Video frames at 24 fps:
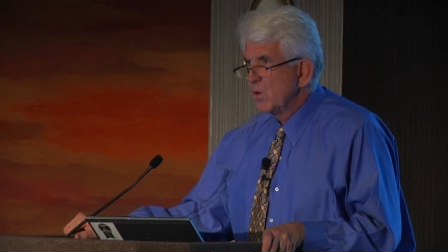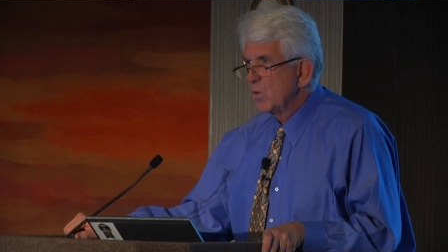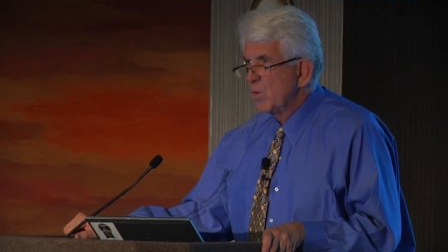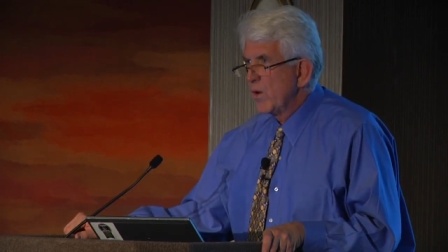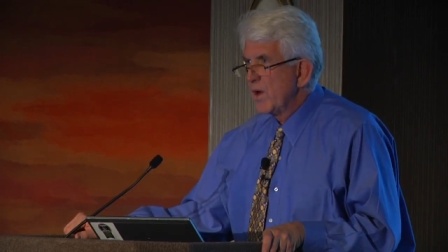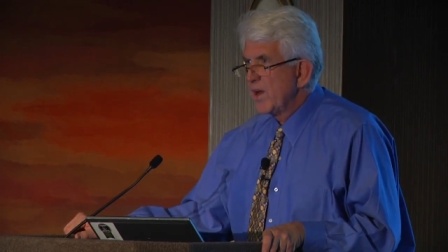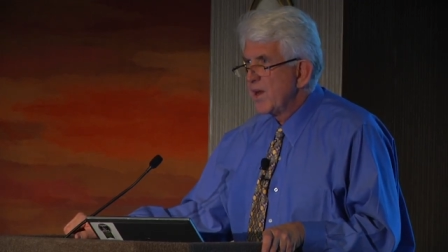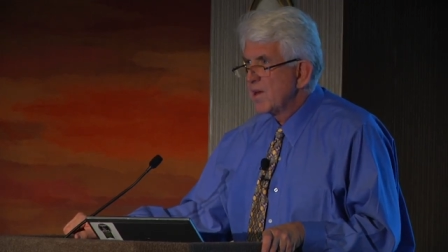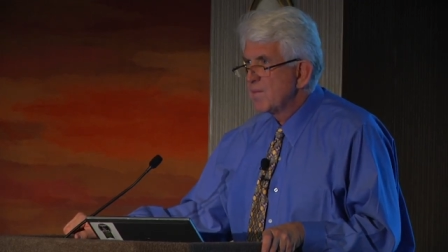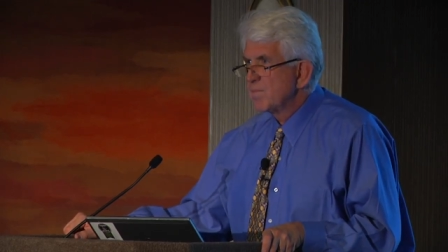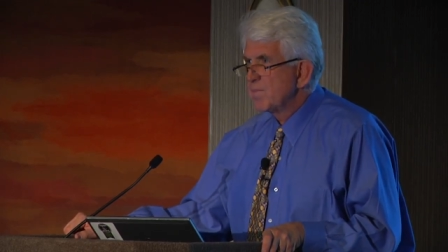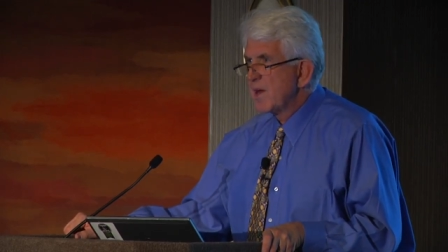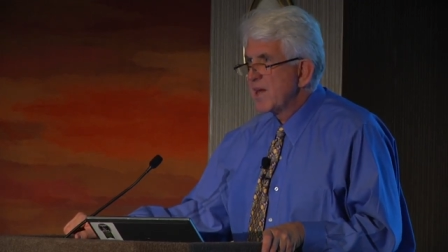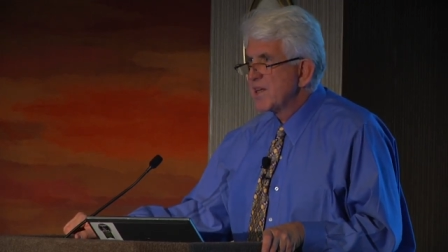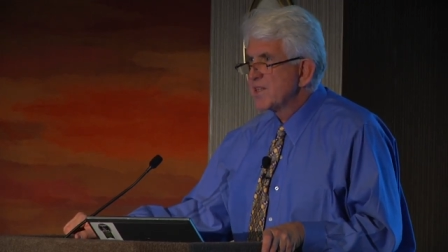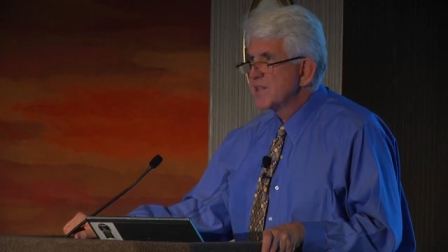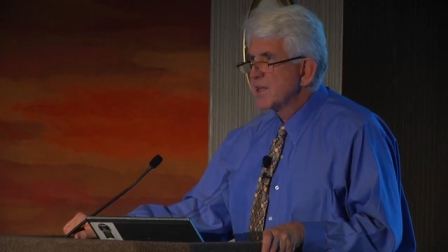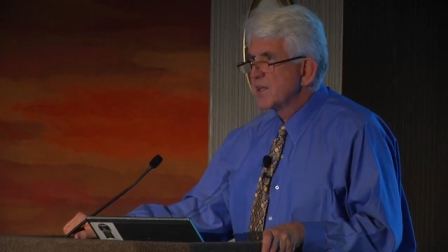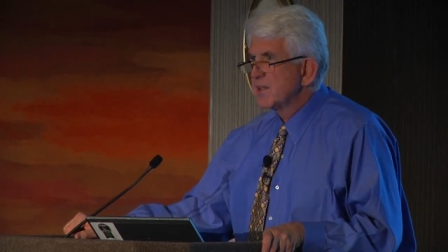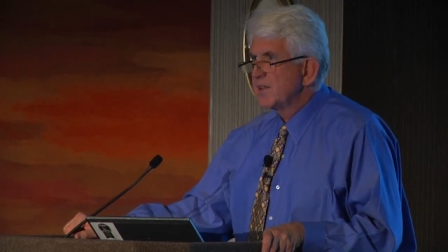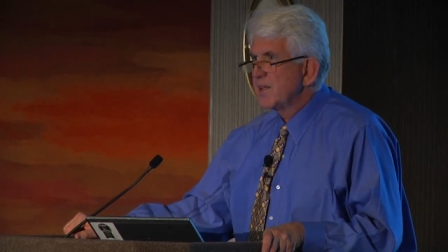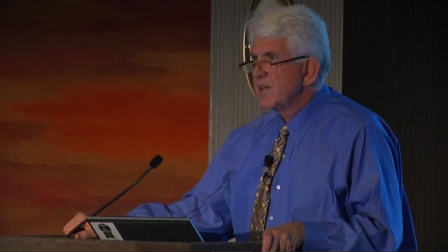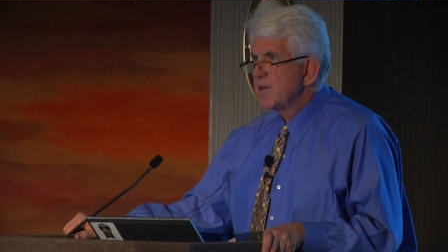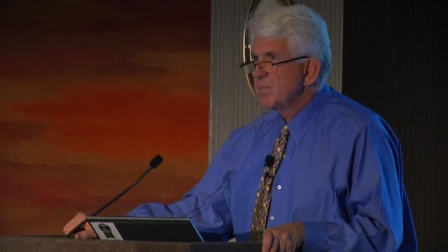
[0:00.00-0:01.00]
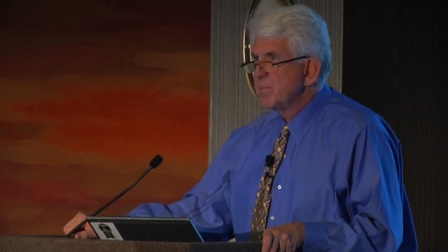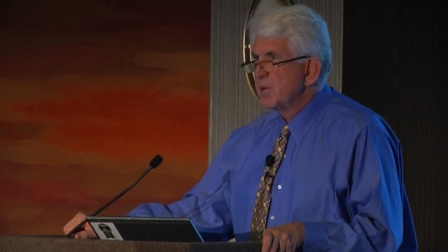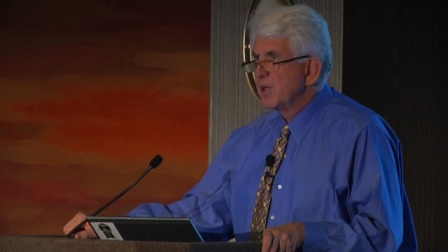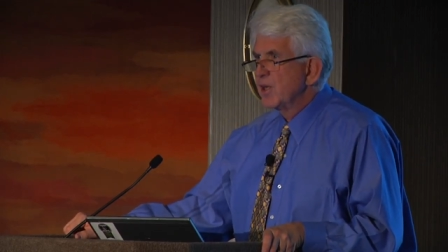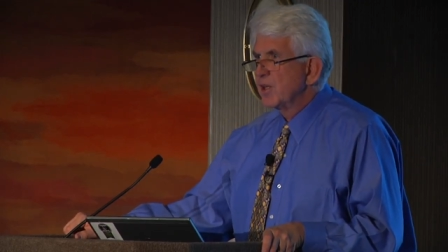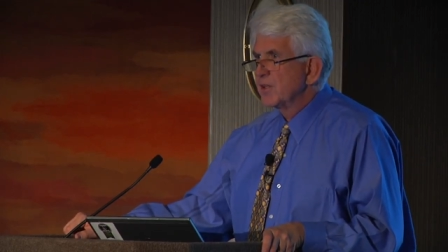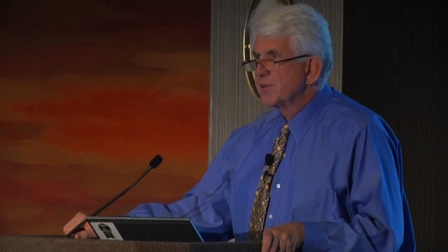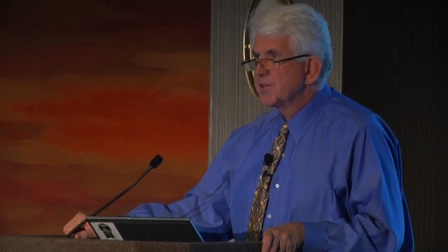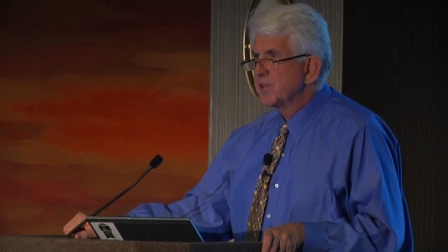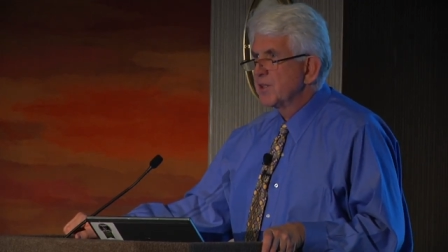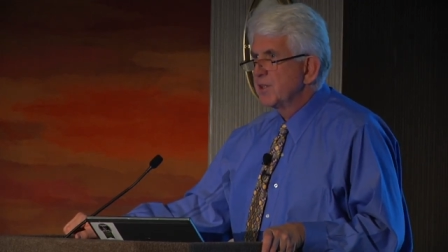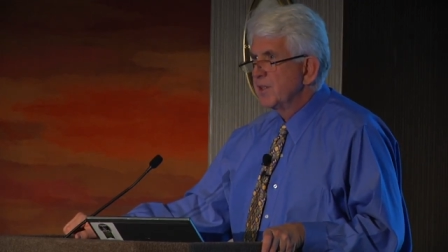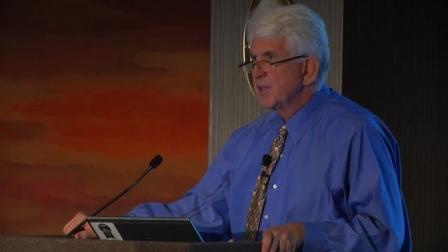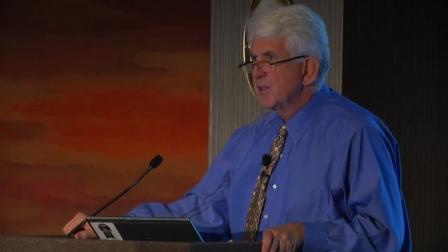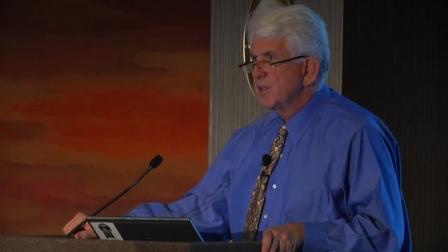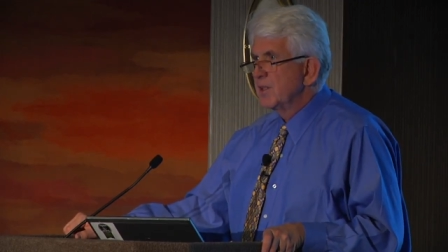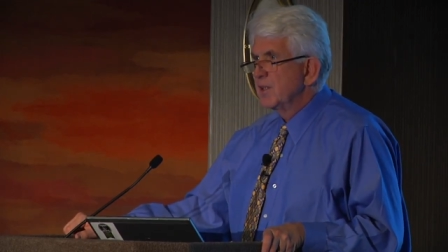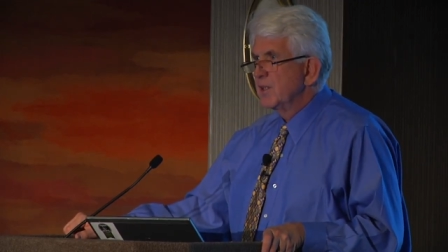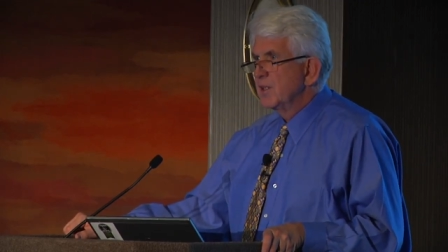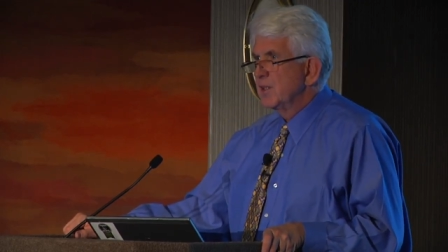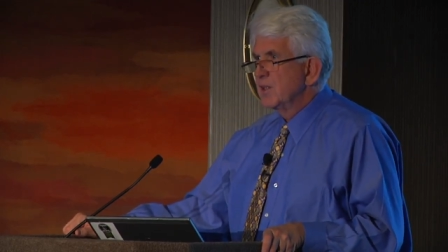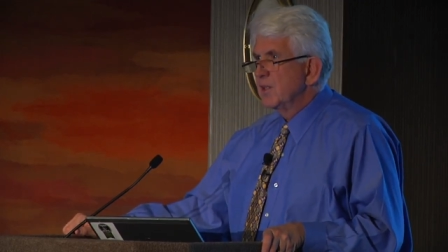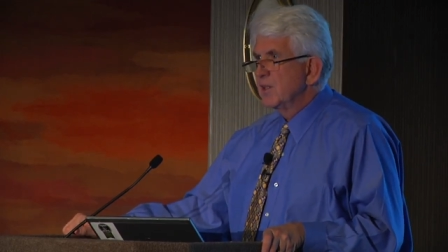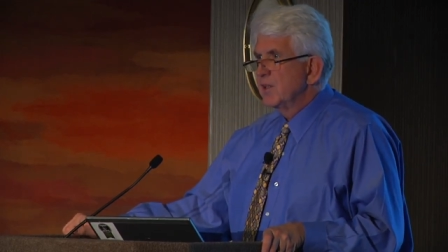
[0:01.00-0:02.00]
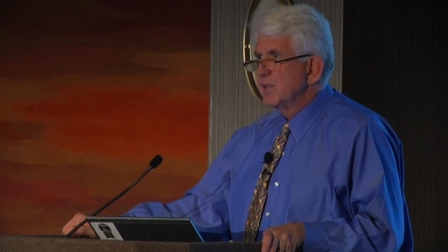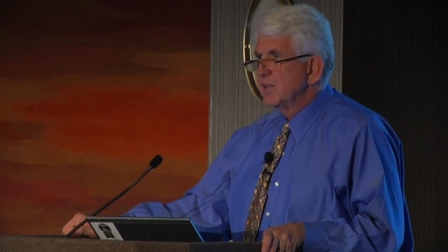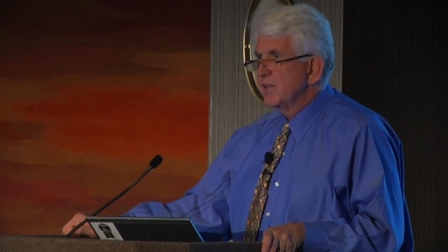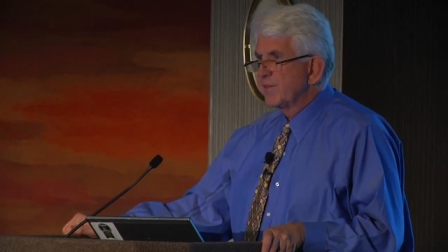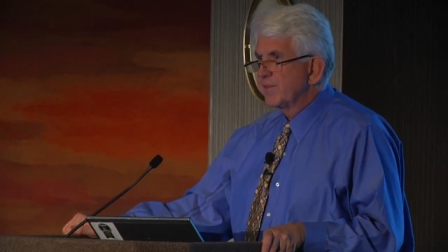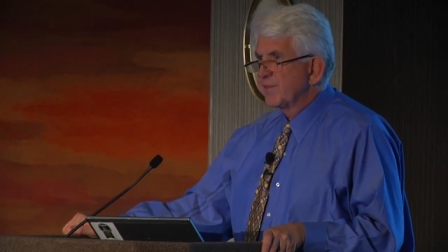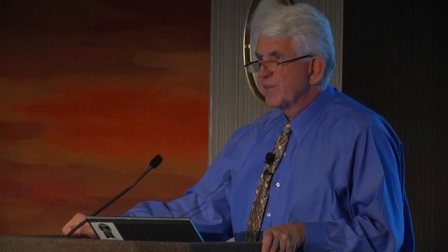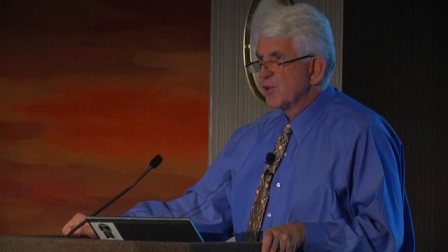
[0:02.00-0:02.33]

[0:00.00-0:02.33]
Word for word: We had basically built the